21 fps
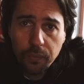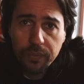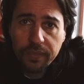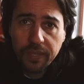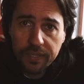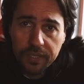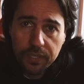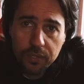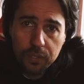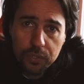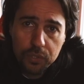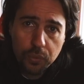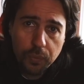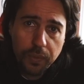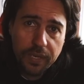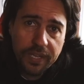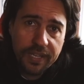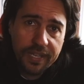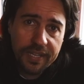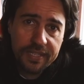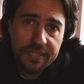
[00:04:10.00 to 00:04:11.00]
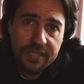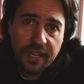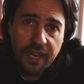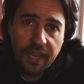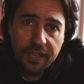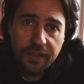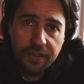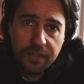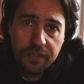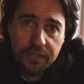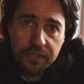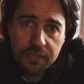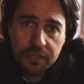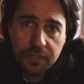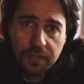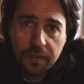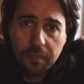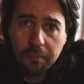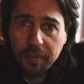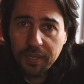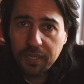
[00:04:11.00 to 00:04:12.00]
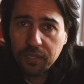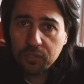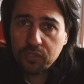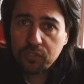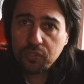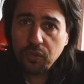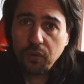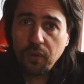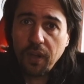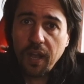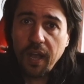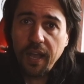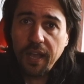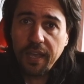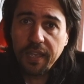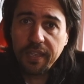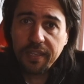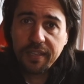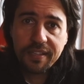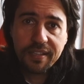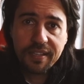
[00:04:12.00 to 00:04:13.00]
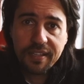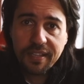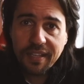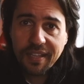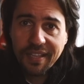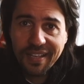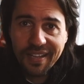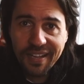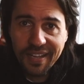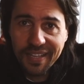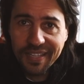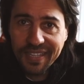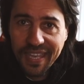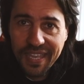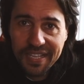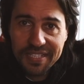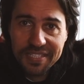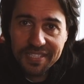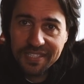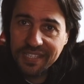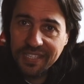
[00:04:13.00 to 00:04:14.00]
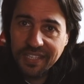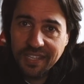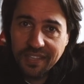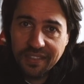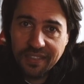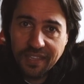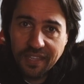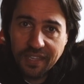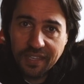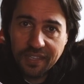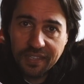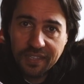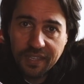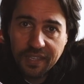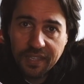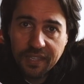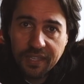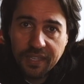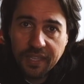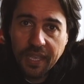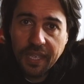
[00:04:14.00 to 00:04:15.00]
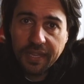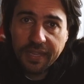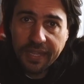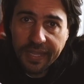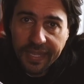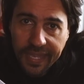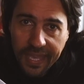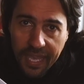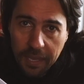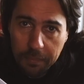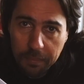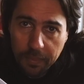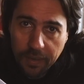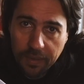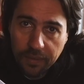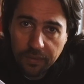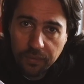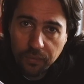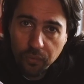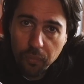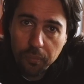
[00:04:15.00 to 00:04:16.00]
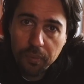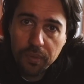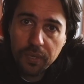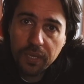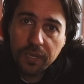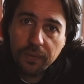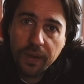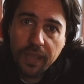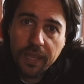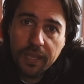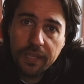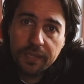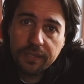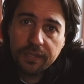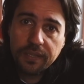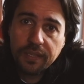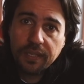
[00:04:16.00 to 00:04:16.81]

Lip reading: With the new 29 tires being so high, I can't see anything, and the camera will be great,